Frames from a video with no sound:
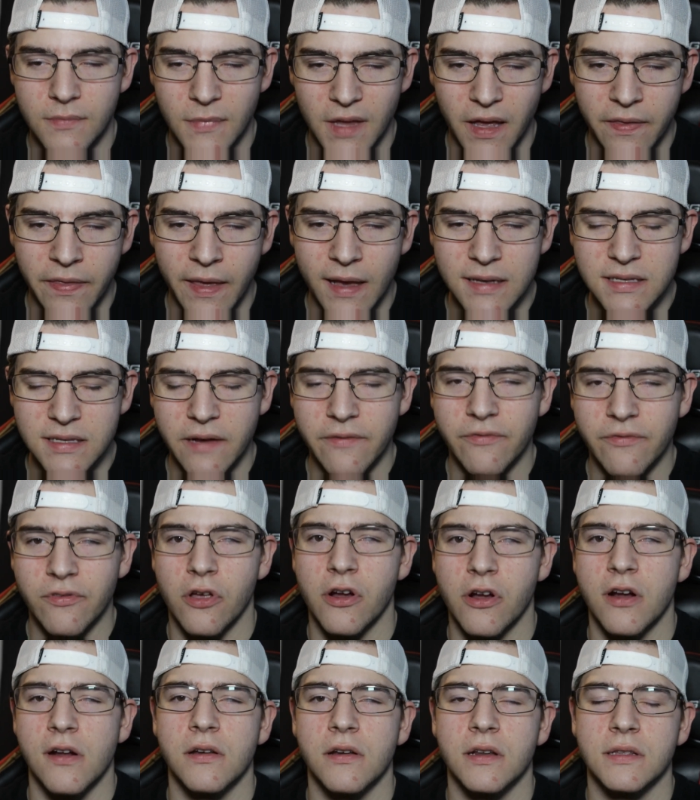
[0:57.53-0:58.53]
Things I've
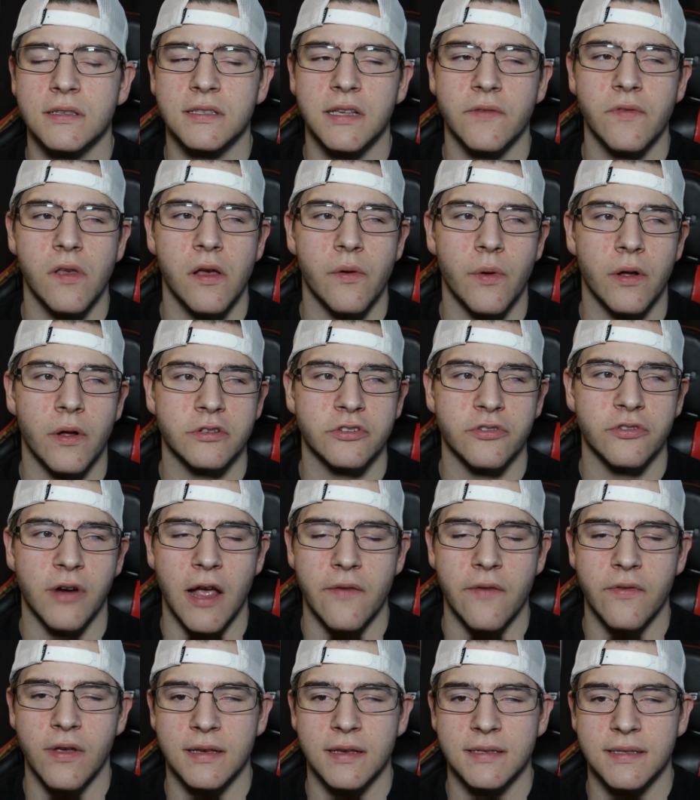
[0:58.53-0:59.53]
learned and stuff like that while
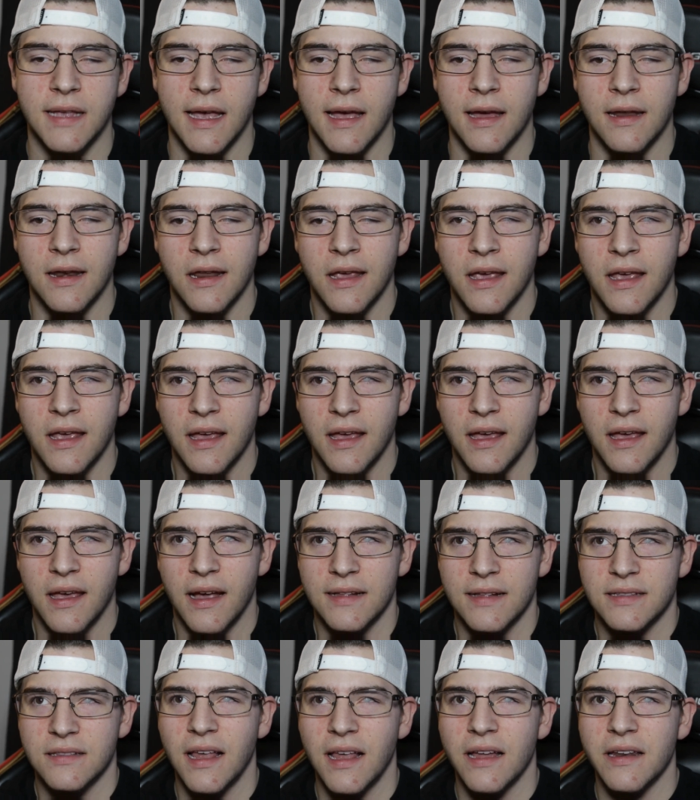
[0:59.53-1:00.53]
driving is that
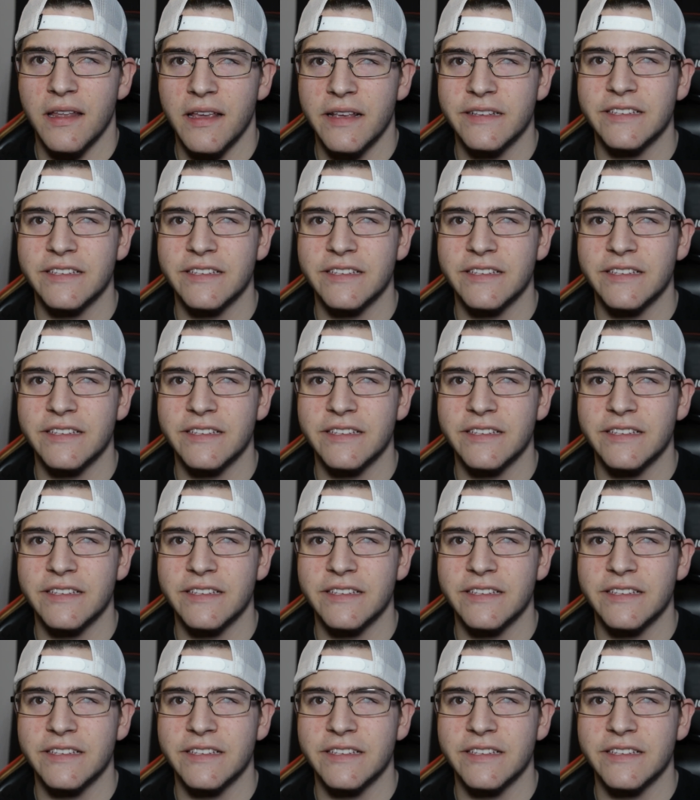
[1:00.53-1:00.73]
it's a lot